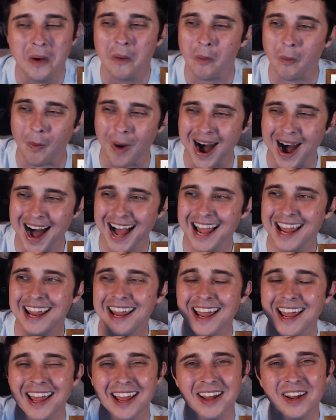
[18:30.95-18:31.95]
Why
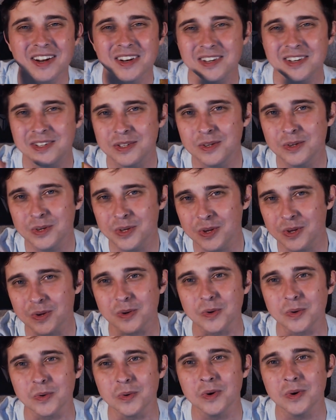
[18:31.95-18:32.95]
do
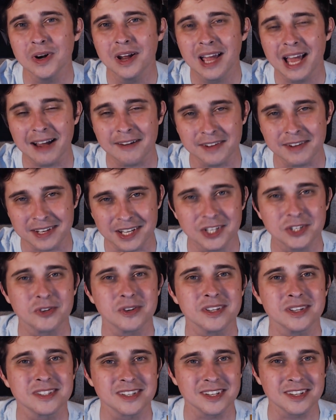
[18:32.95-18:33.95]
you have an
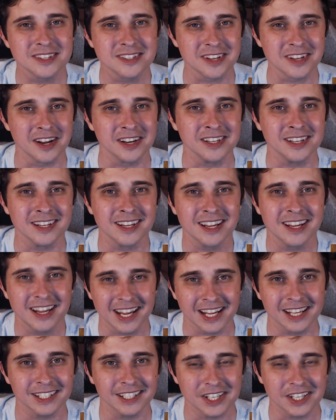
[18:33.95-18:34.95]
interest in studying
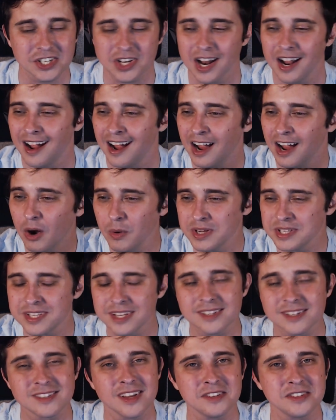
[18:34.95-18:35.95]
English? I always
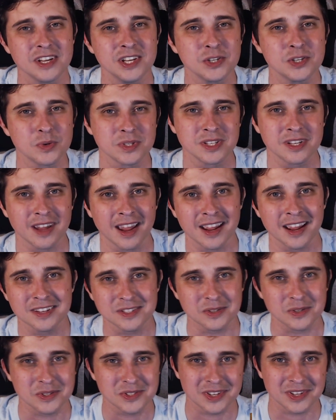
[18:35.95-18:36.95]
get such interesting
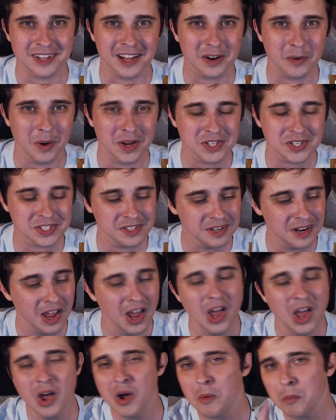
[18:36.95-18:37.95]
answers to that question,
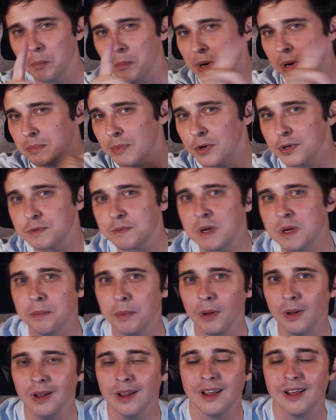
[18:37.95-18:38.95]
but most
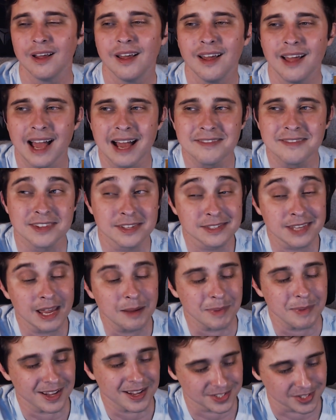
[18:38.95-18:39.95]
people have the same
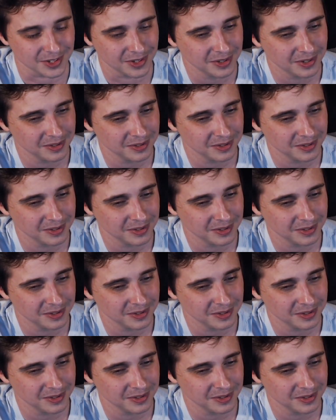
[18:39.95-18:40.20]
answer.